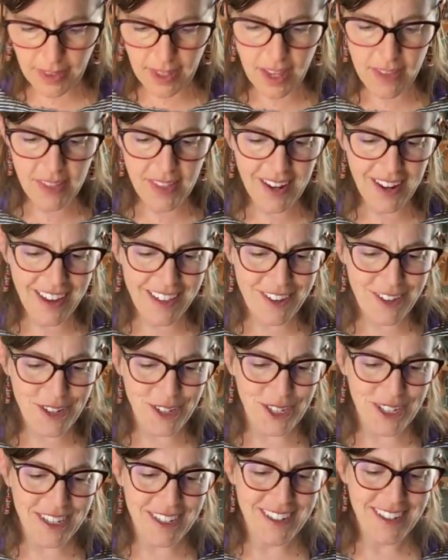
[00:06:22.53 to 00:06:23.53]
And then other
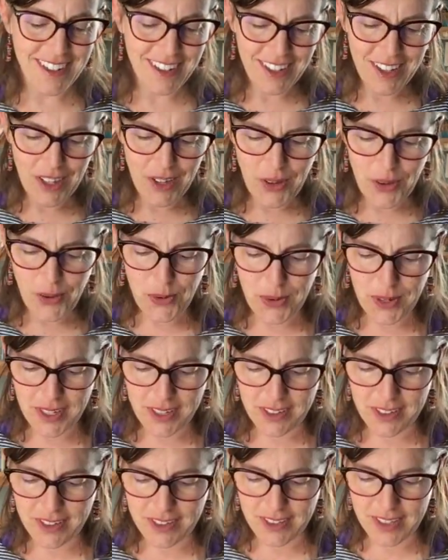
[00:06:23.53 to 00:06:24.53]
good
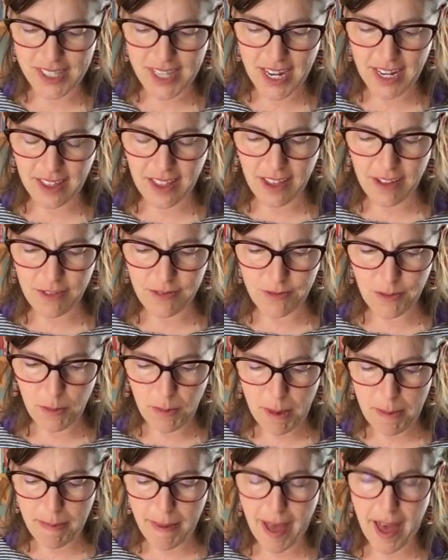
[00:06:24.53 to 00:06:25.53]
oils that I love for
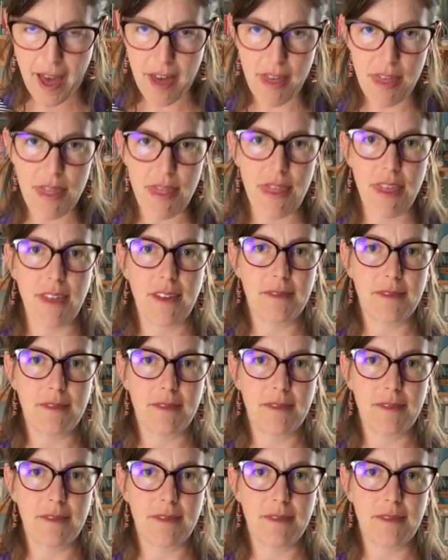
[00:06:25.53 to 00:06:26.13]
my bath.